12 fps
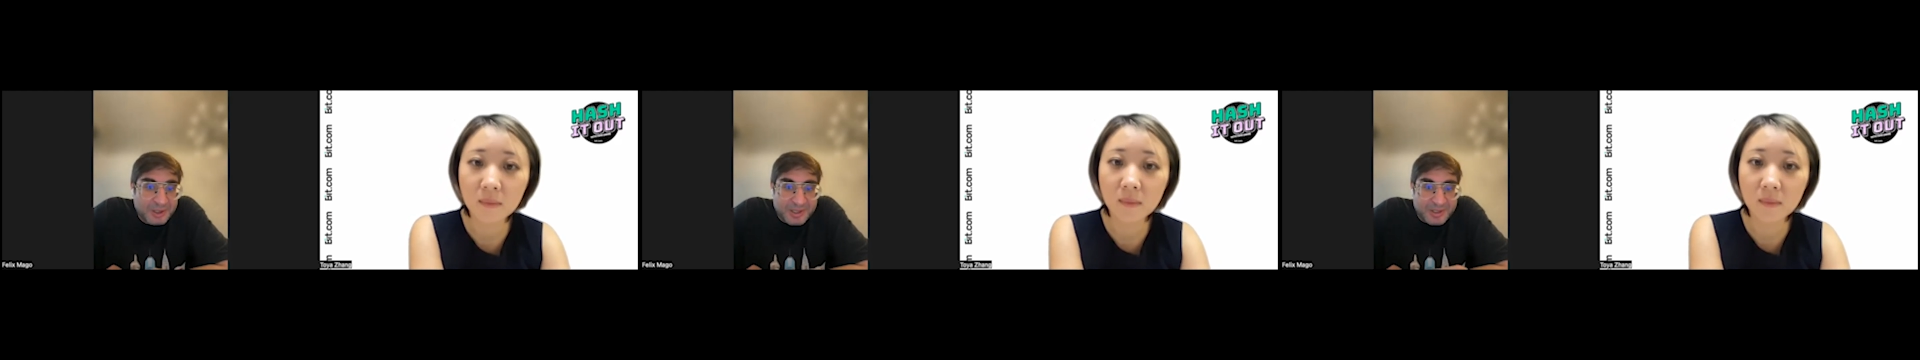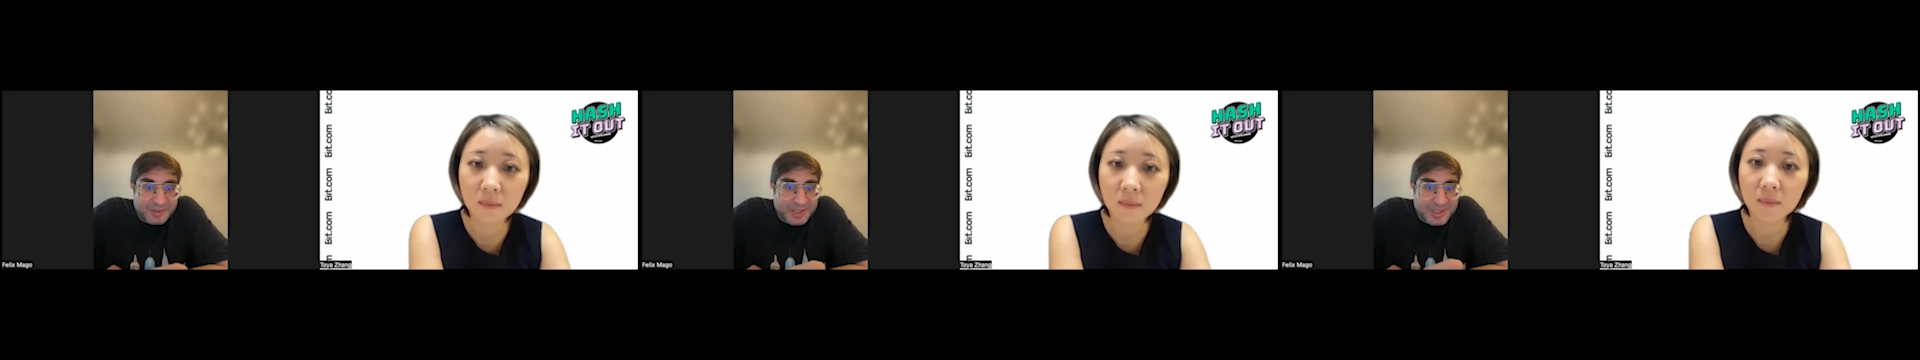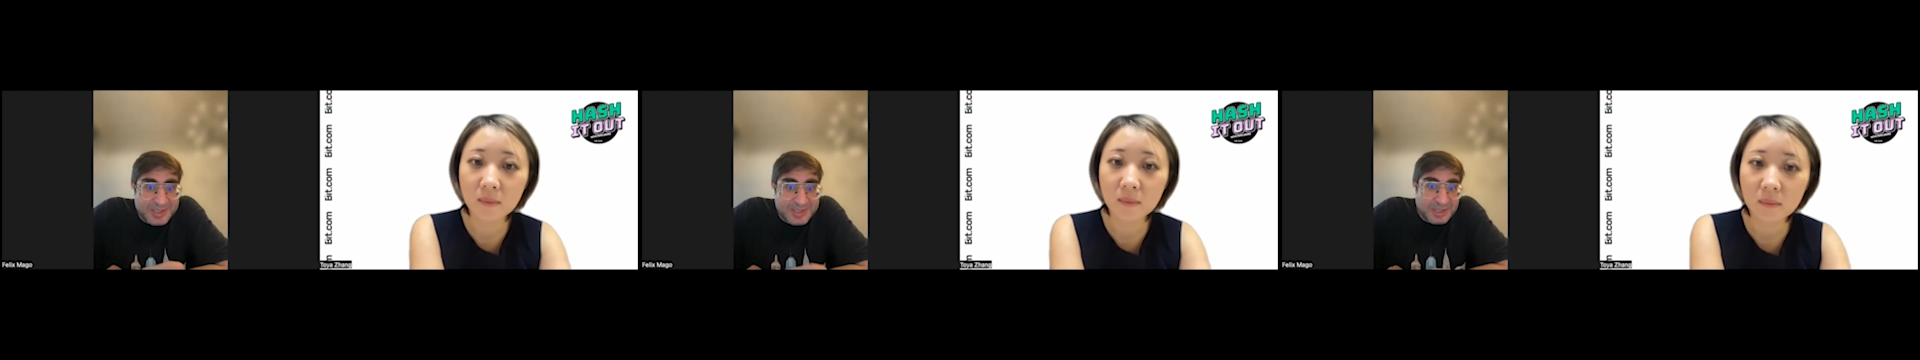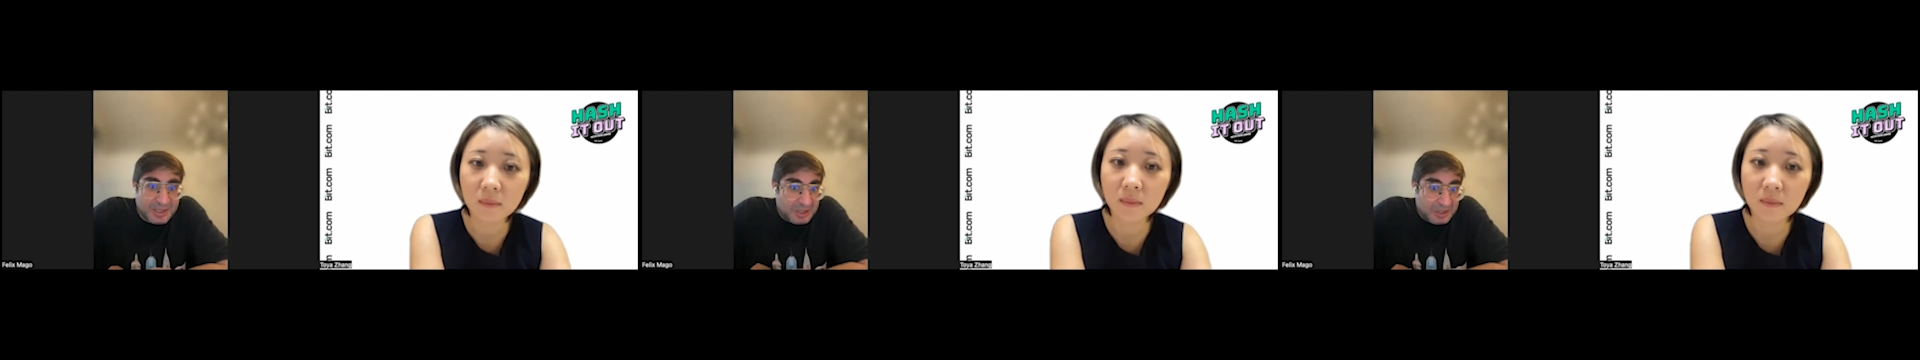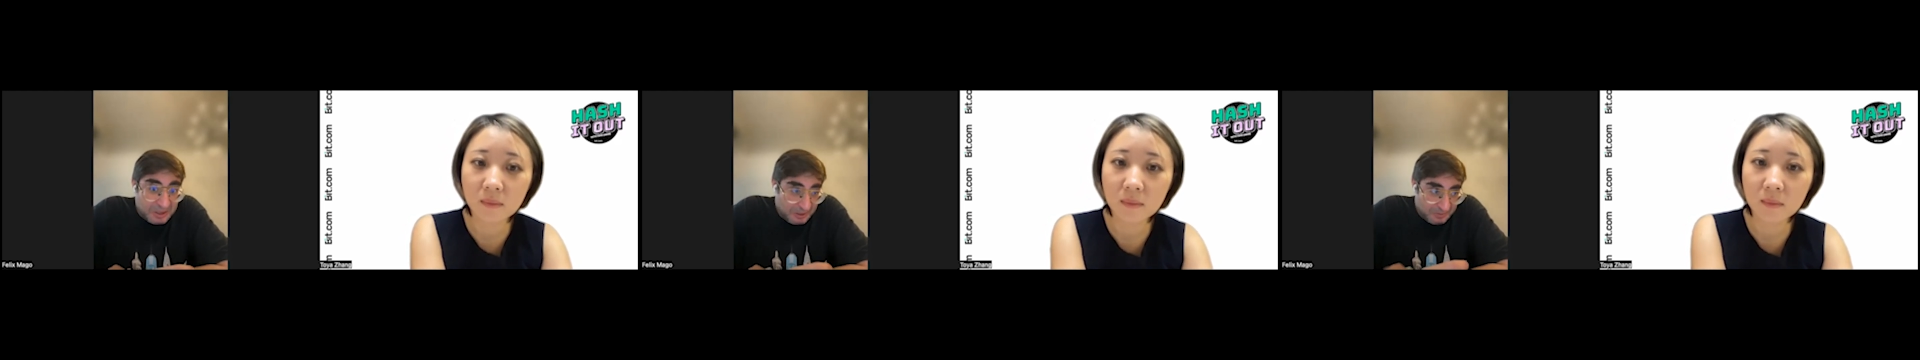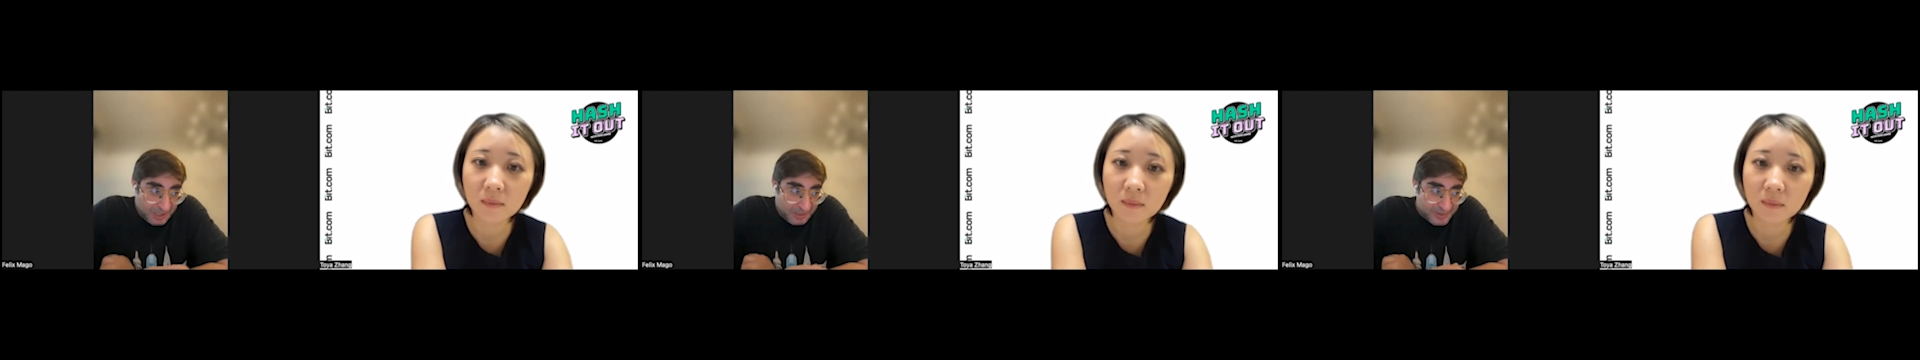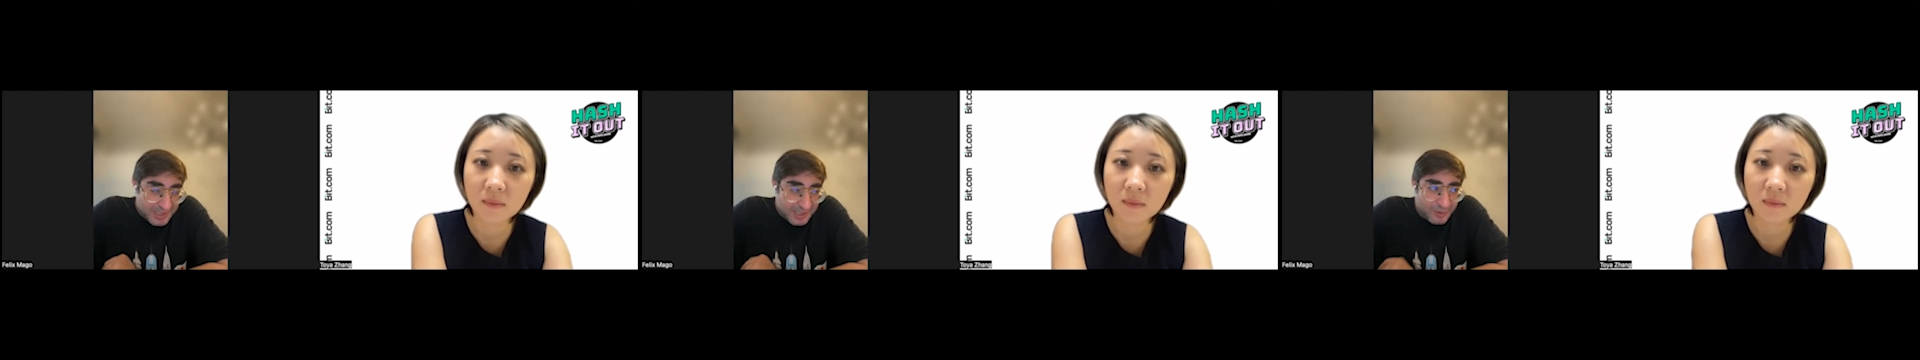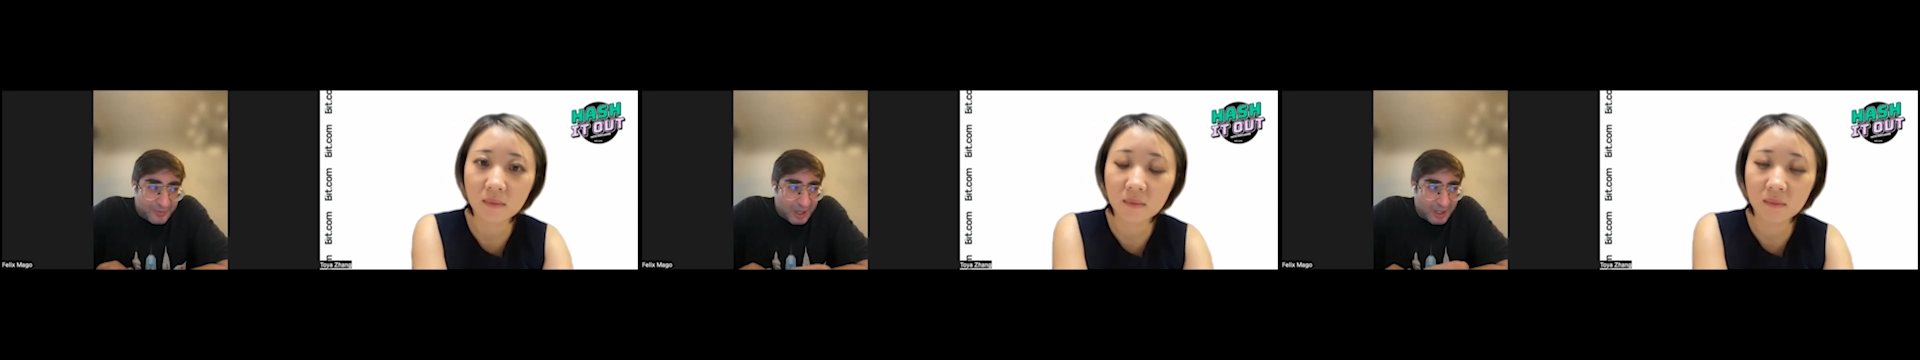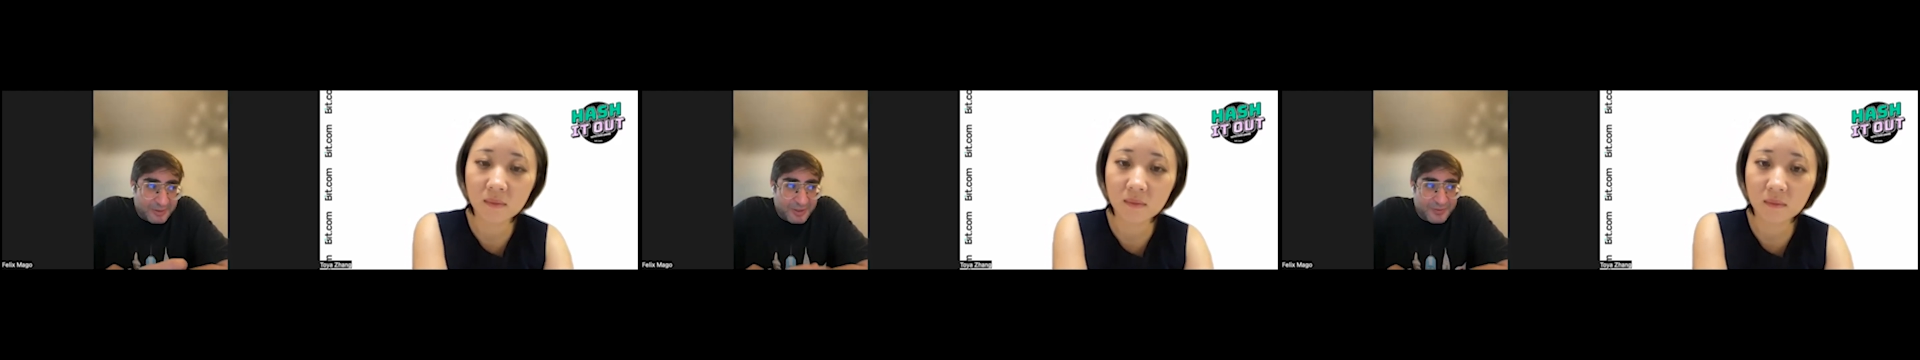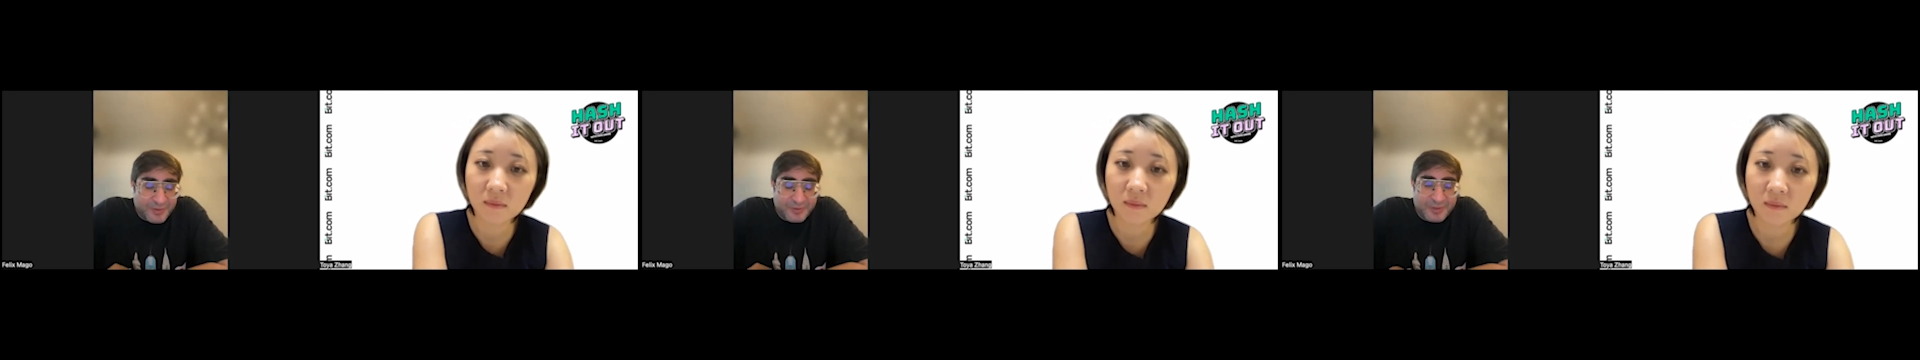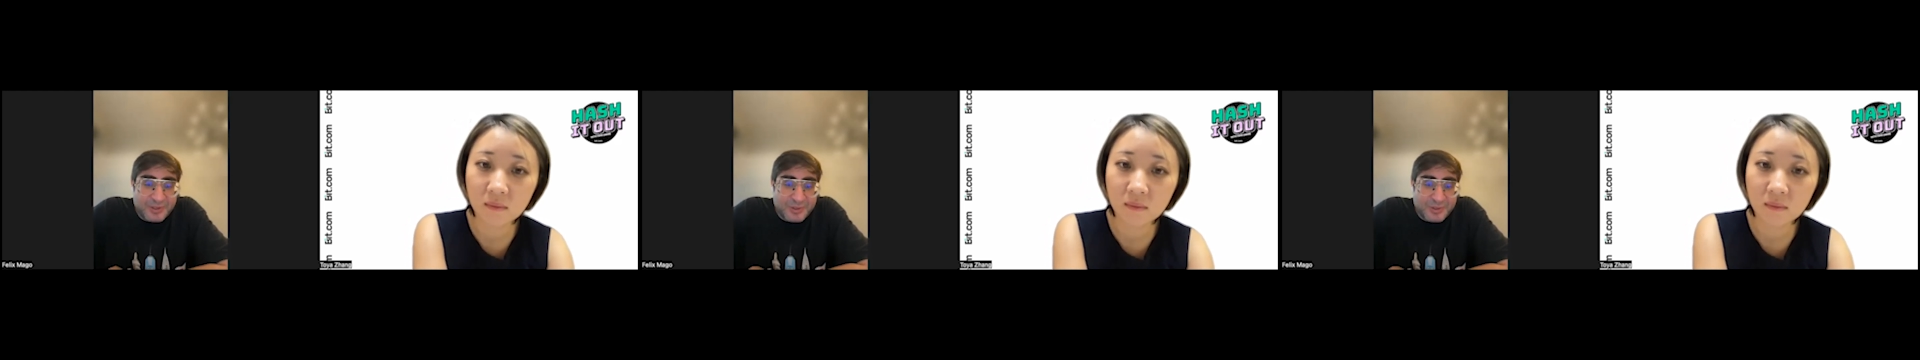Speaker 1: There is, I would say, over 150,